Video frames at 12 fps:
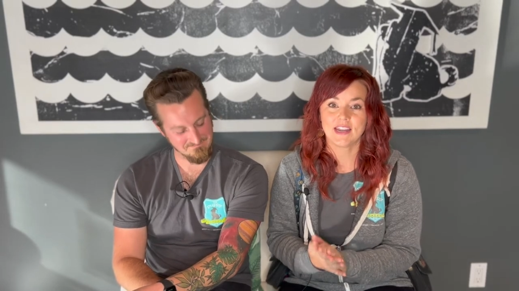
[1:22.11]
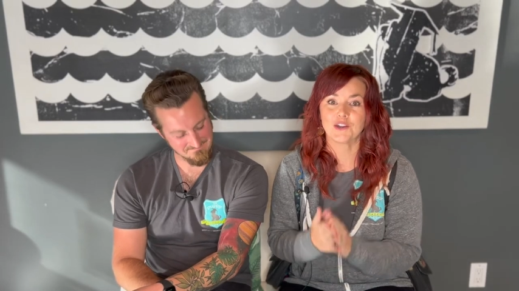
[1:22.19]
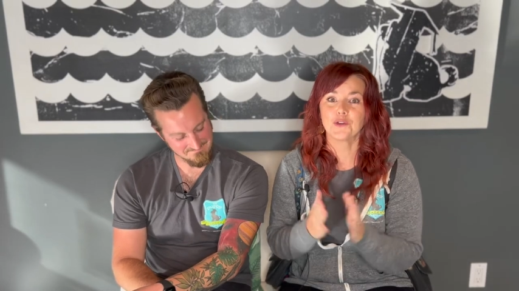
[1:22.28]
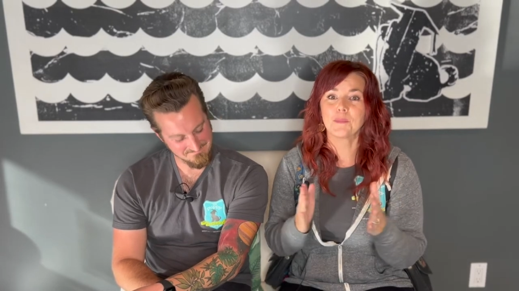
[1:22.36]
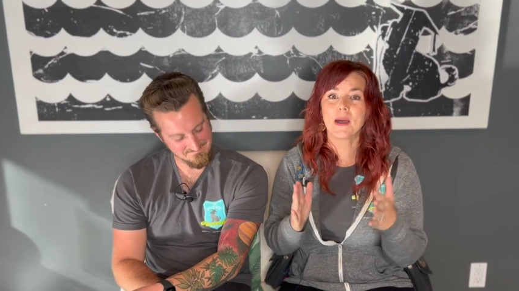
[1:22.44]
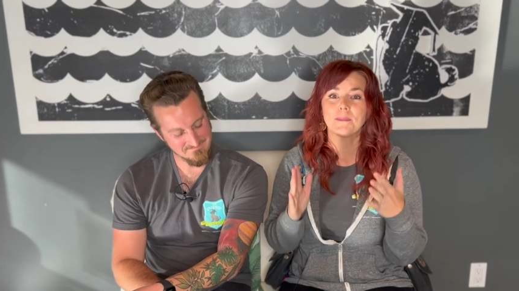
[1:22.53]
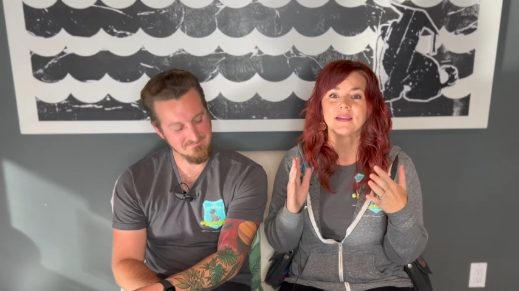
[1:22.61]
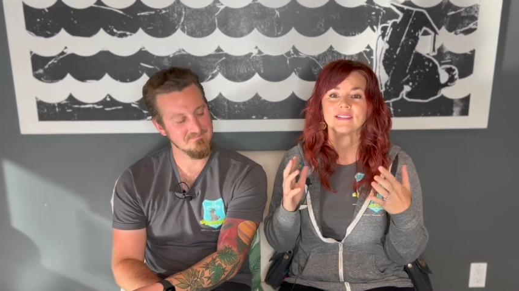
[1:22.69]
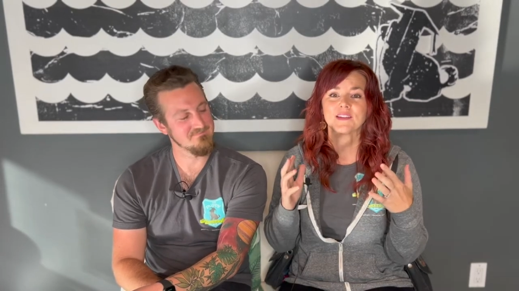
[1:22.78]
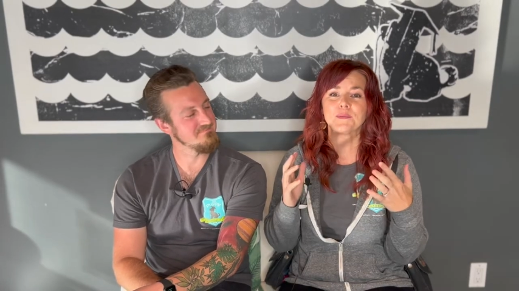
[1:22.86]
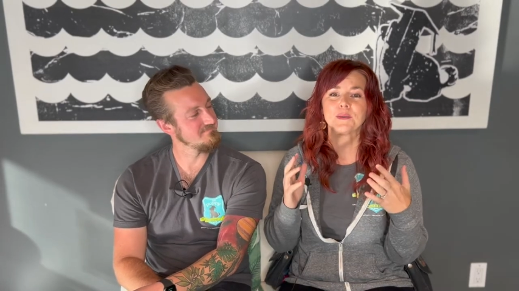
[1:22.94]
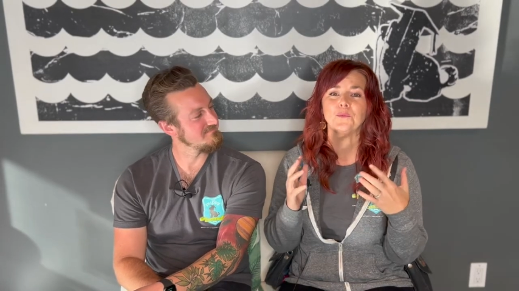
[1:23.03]
Speaker 1: Now, your puppy
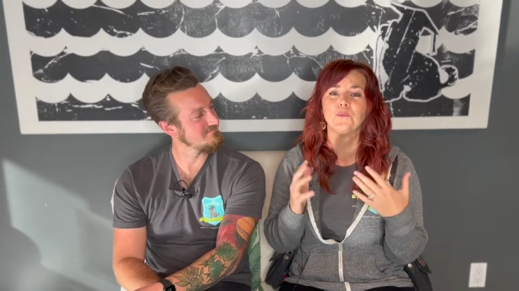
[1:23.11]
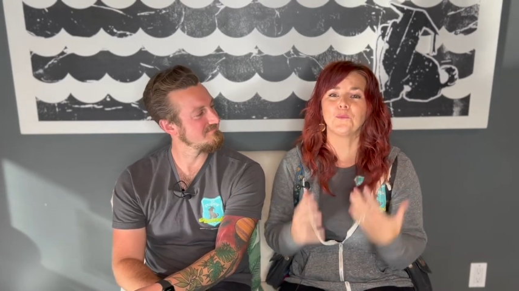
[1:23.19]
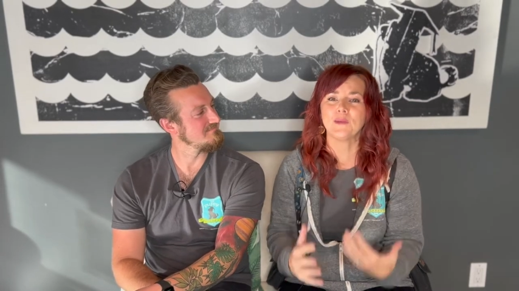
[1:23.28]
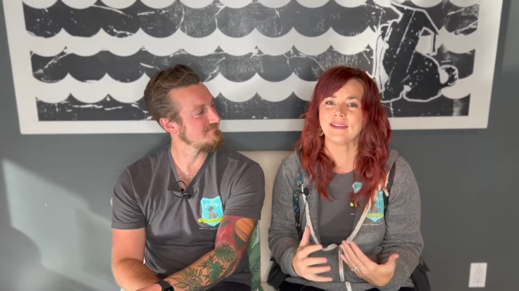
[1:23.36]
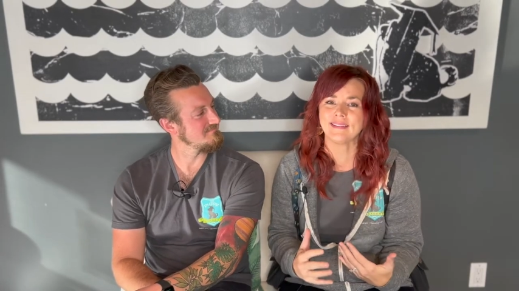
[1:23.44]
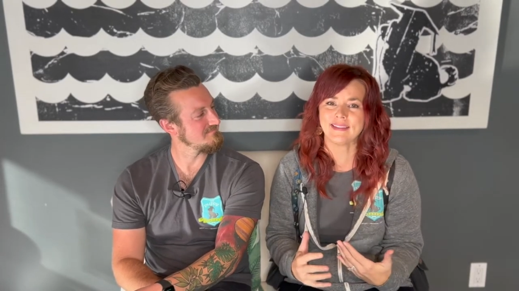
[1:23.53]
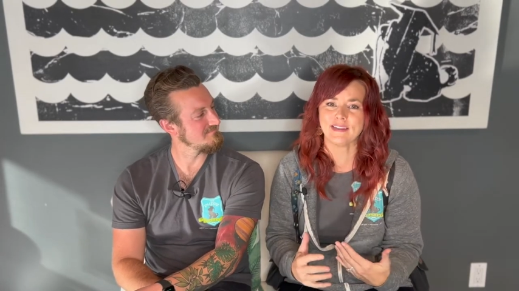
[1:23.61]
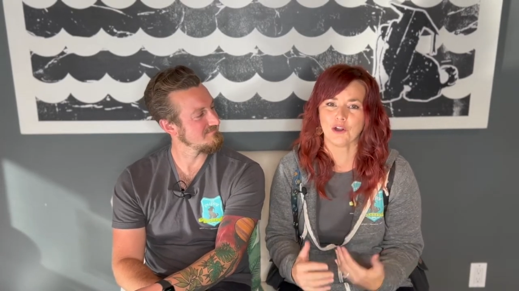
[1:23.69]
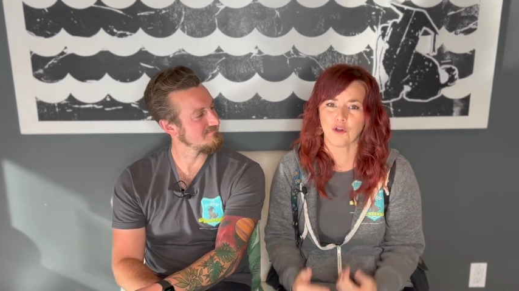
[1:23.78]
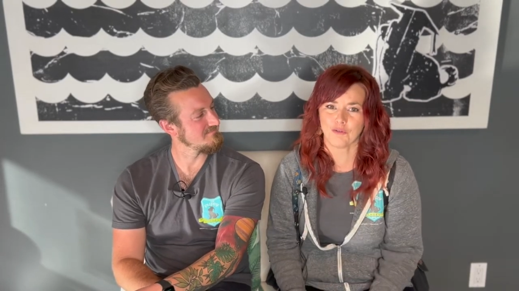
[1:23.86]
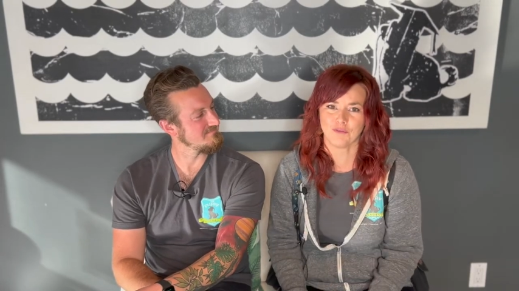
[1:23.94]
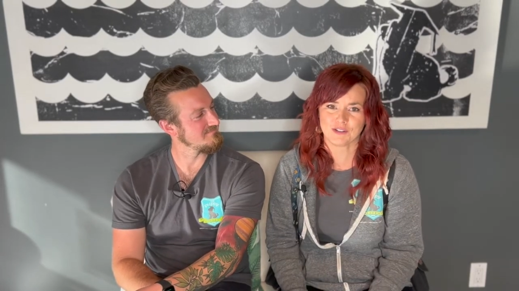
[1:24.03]
is gonna be
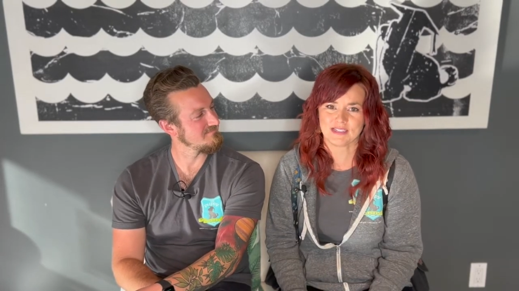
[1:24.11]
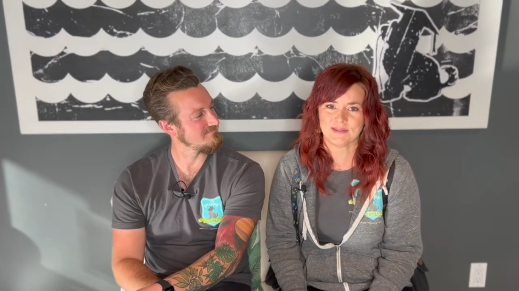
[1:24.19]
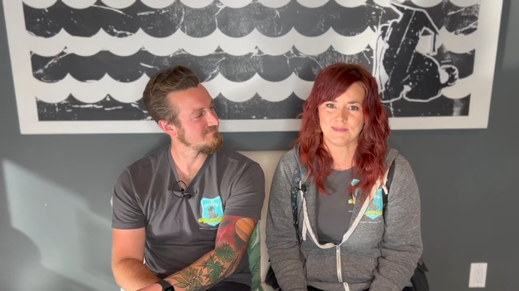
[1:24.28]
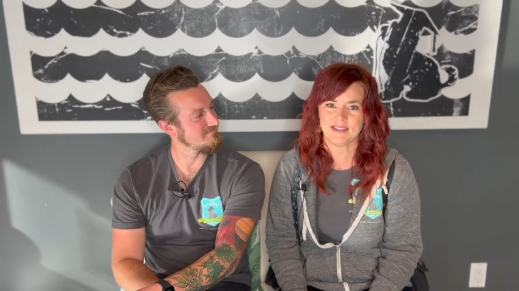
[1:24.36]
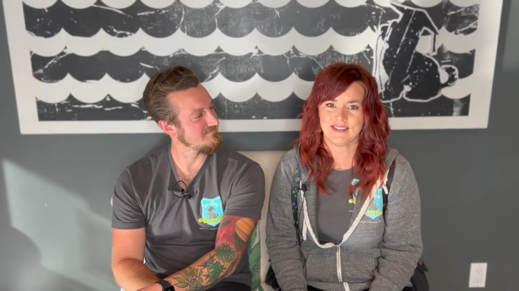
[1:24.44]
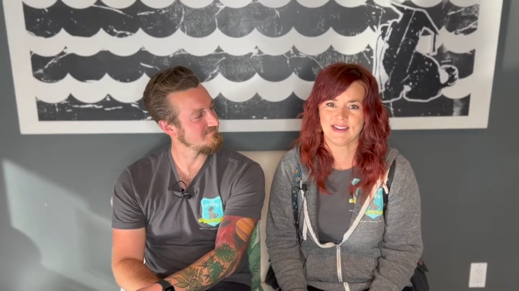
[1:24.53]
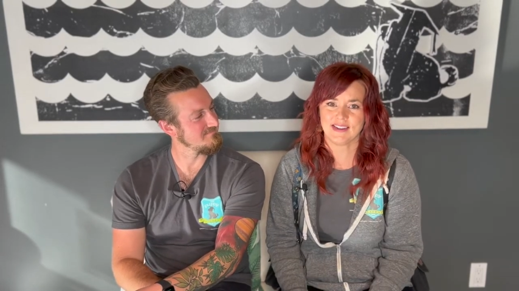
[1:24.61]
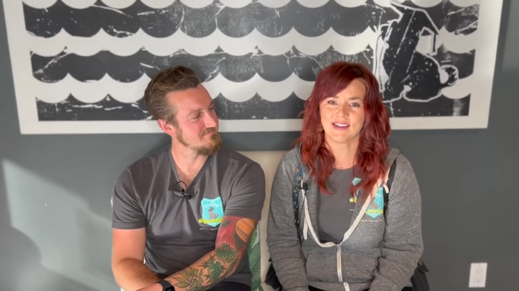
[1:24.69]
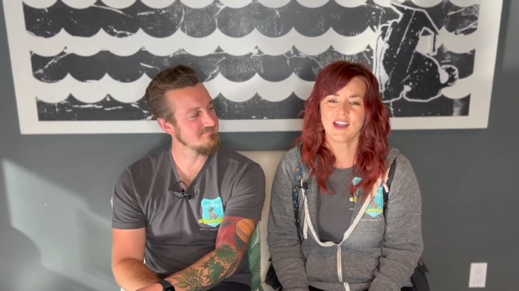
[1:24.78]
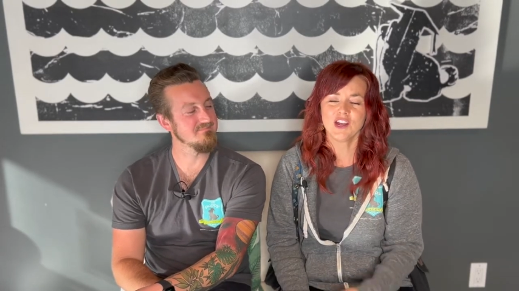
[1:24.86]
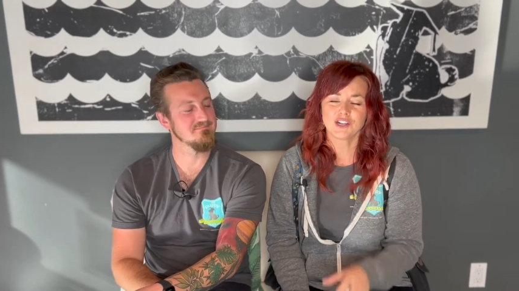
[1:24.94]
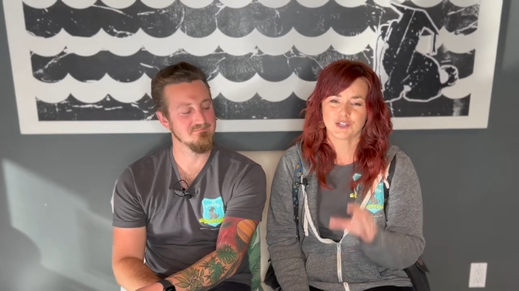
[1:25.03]
really overstimulated.